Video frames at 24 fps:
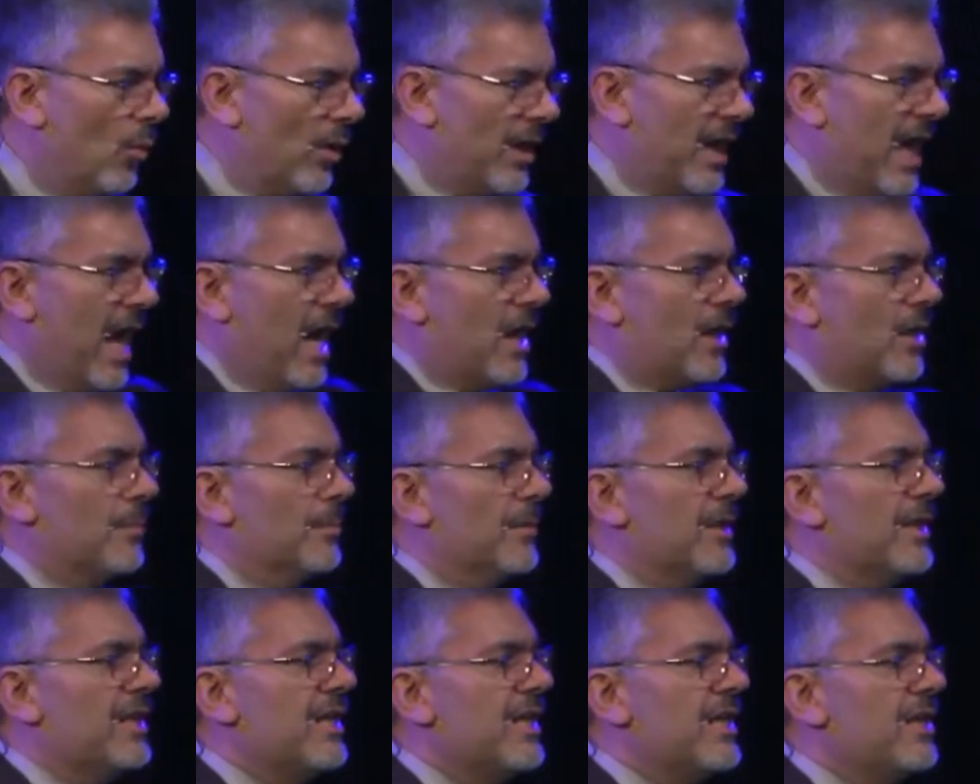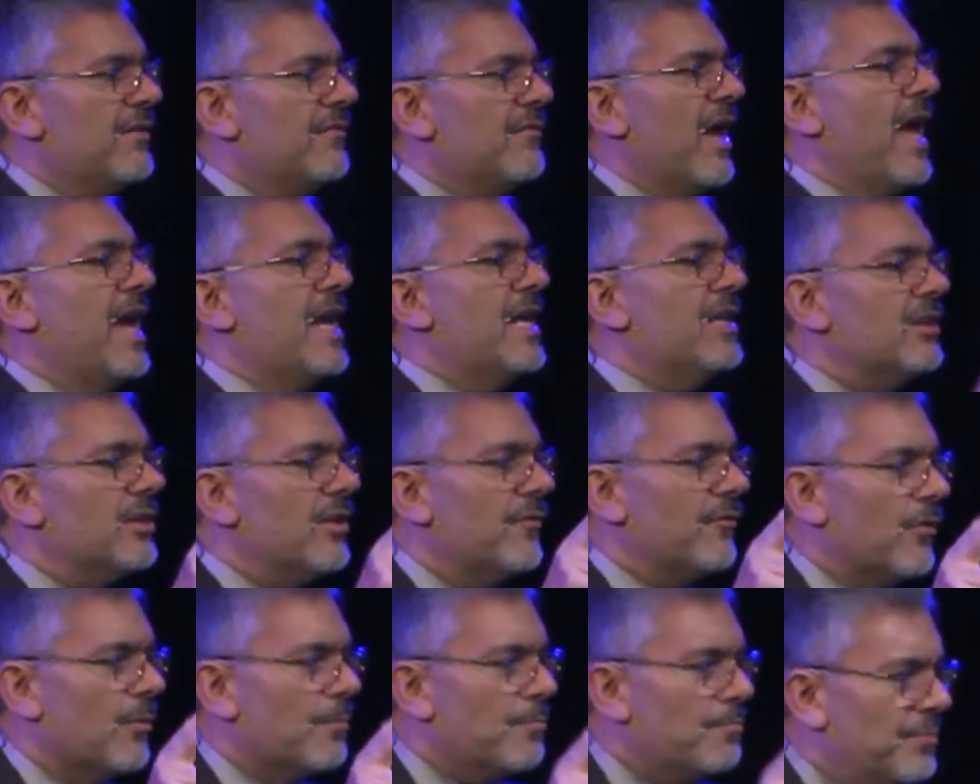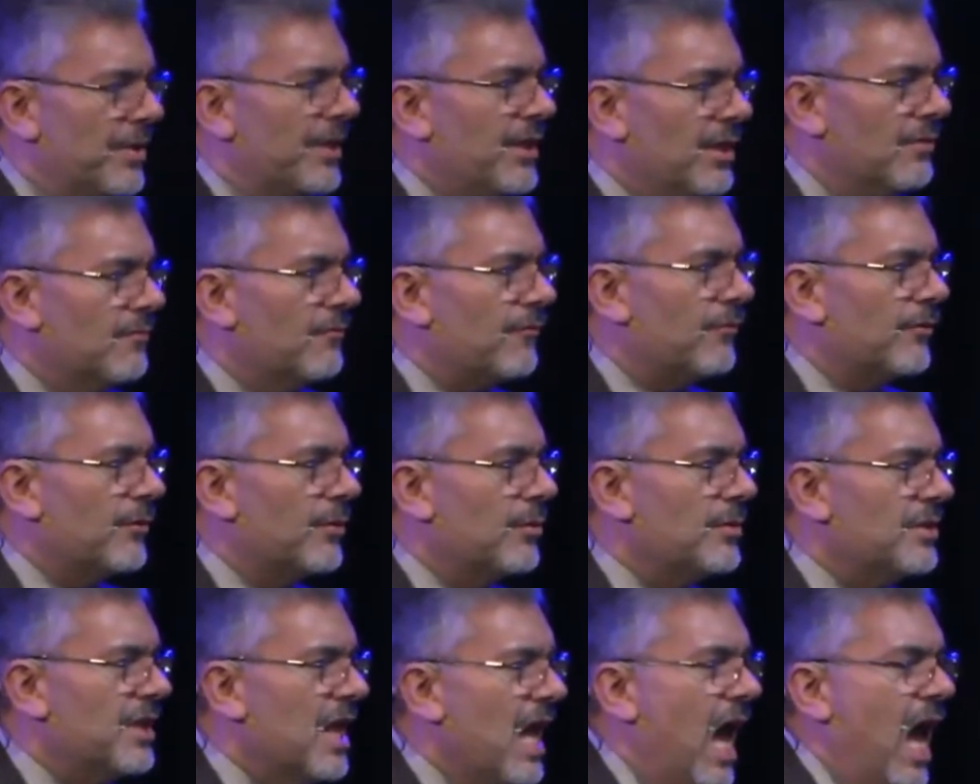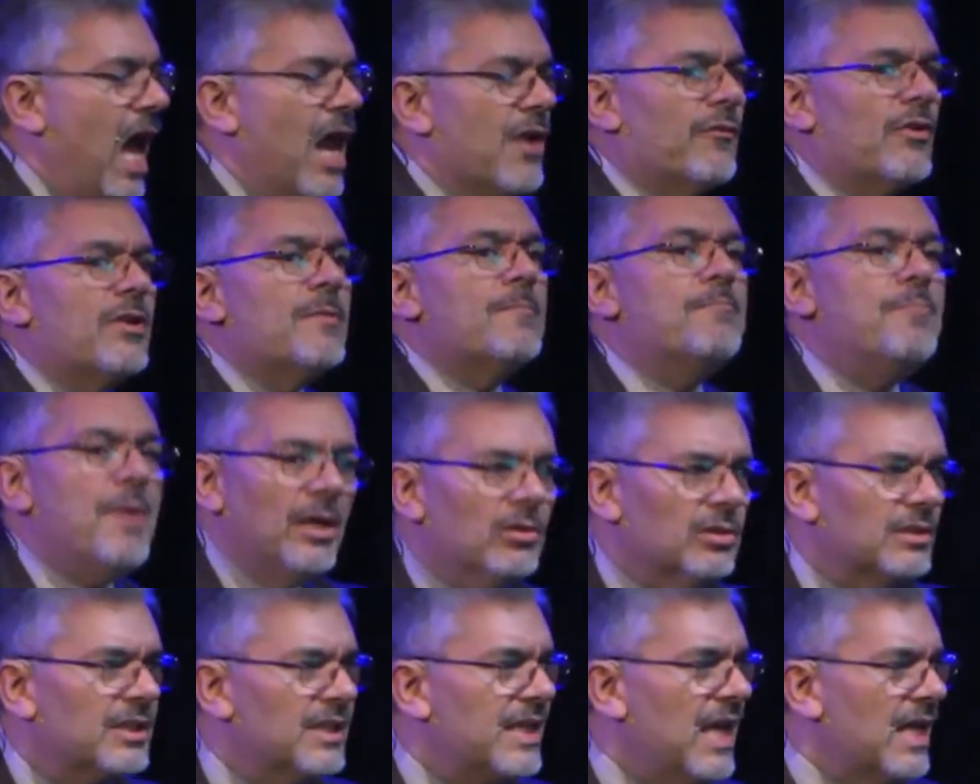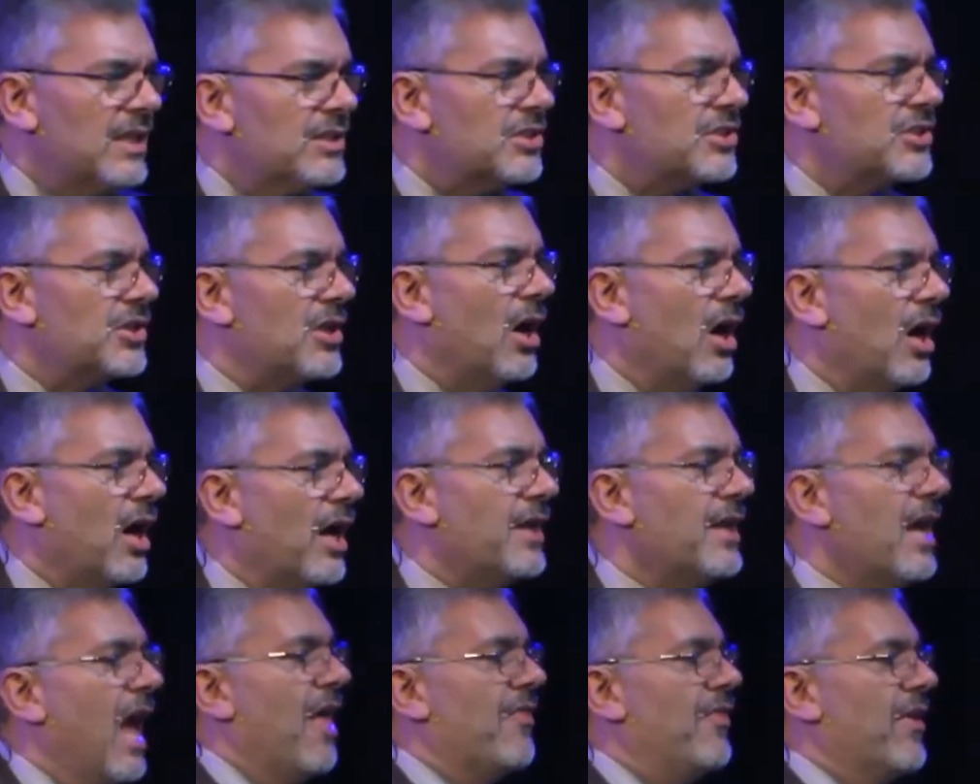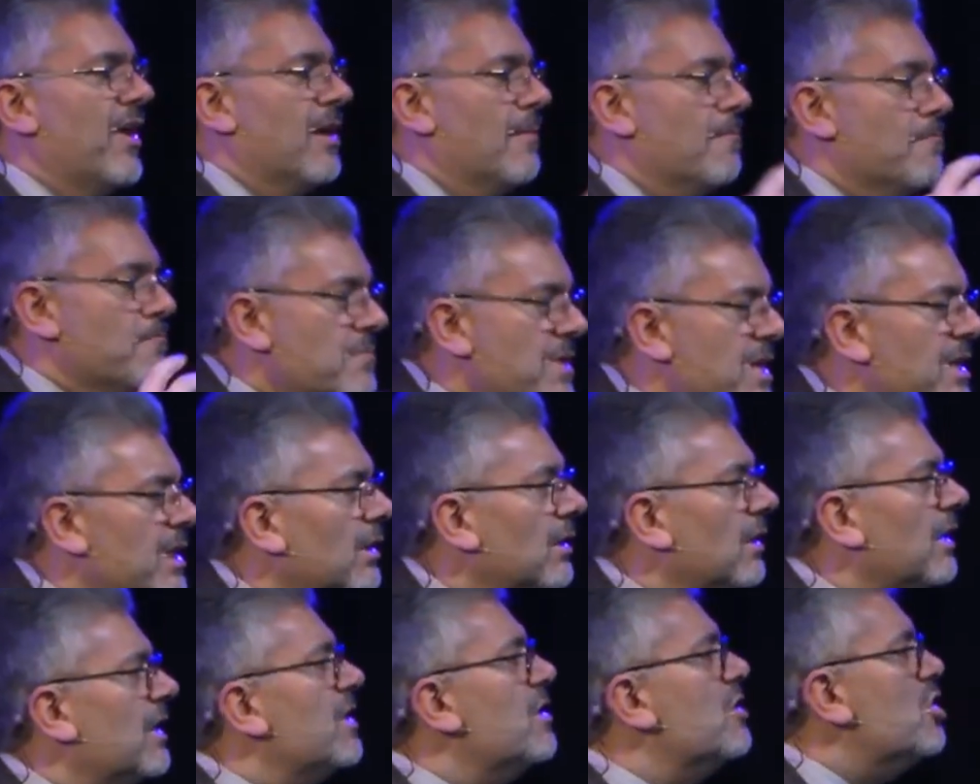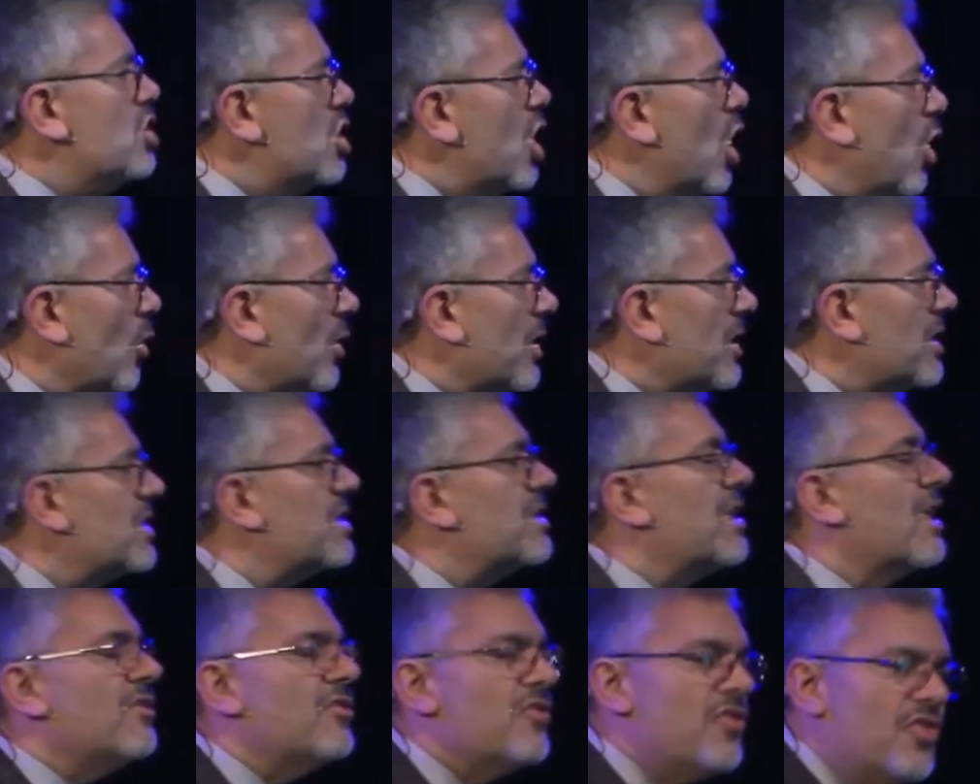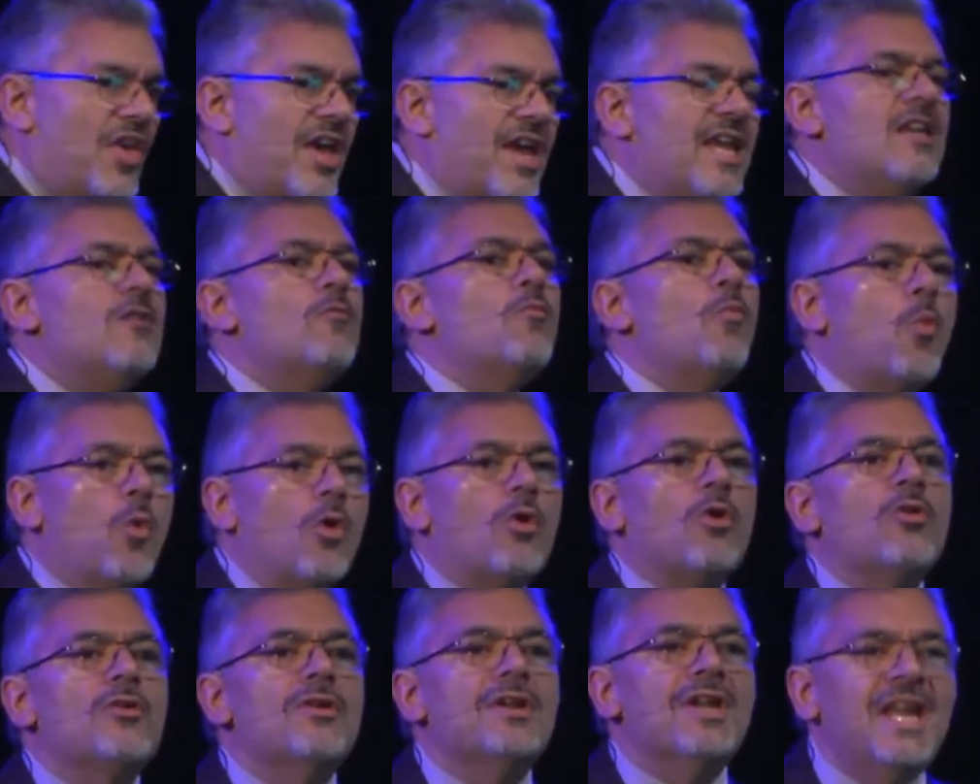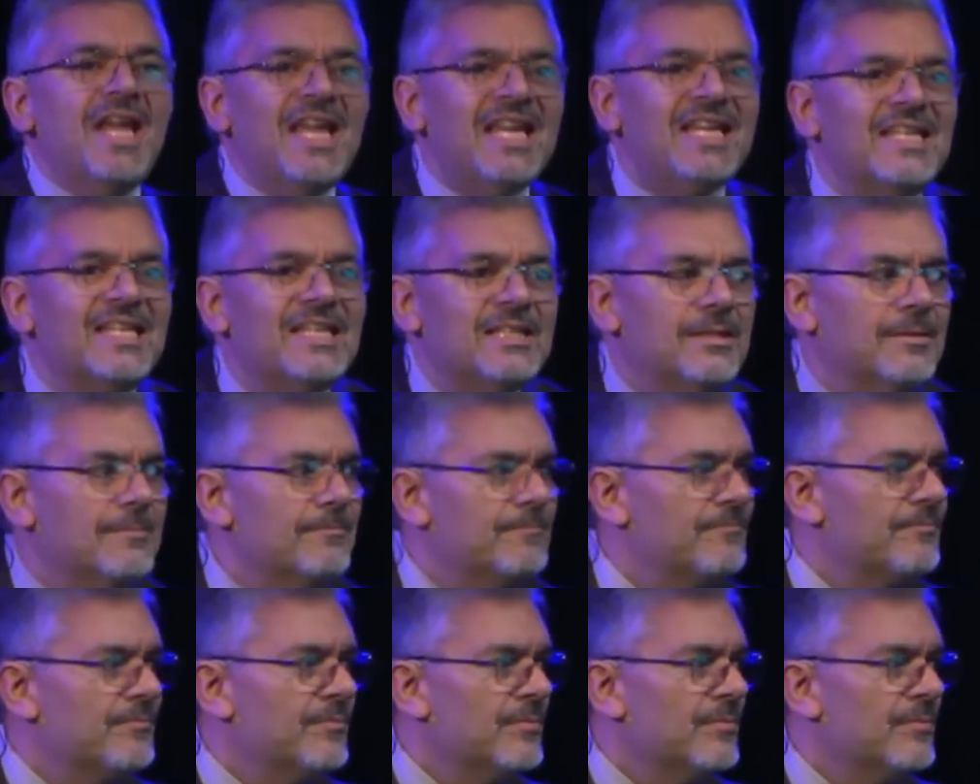When Adam and Eve ate the forbidden fruit and rebelled against God, they immediately noticed that they were naked.